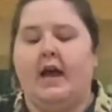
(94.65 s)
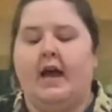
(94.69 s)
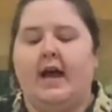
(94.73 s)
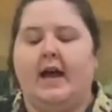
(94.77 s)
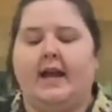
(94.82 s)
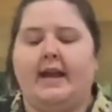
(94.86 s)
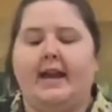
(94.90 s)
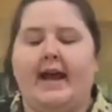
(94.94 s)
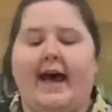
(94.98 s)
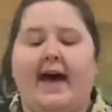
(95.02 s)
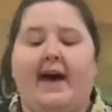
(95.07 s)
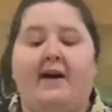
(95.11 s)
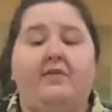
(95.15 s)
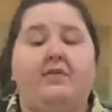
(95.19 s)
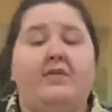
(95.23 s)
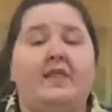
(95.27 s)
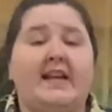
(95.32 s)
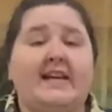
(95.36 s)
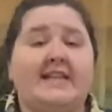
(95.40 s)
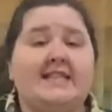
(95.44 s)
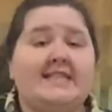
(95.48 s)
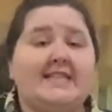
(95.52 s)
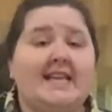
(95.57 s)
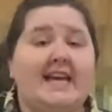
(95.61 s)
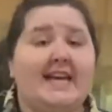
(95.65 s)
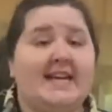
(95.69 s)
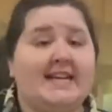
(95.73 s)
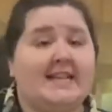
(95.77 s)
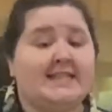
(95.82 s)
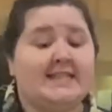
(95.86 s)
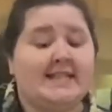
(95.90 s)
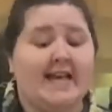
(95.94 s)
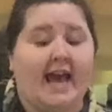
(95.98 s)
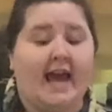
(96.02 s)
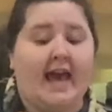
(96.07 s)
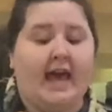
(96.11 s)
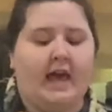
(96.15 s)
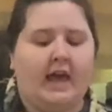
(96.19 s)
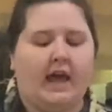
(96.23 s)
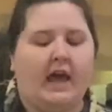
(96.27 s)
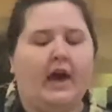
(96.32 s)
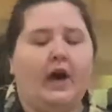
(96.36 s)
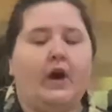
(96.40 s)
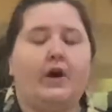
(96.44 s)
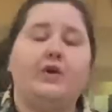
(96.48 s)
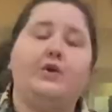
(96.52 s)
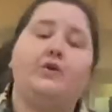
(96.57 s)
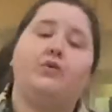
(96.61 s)
Now, this is a
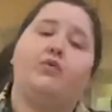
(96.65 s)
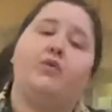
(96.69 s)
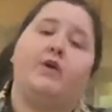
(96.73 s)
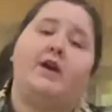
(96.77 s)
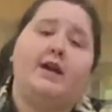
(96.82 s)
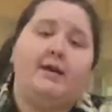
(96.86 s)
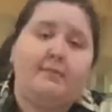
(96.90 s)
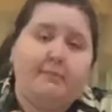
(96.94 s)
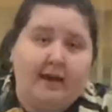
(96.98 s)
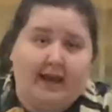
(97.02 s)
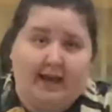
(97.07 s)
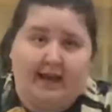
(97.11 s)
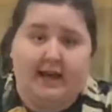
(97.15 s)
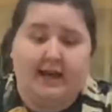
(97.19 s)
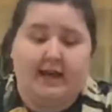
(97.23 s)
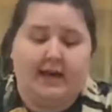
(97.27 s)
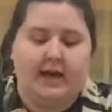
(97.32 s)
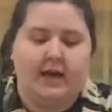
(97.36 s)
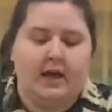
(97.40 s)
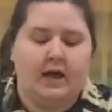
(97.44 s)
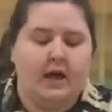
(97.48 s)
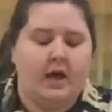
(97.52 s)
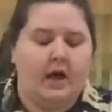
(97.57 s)
creamy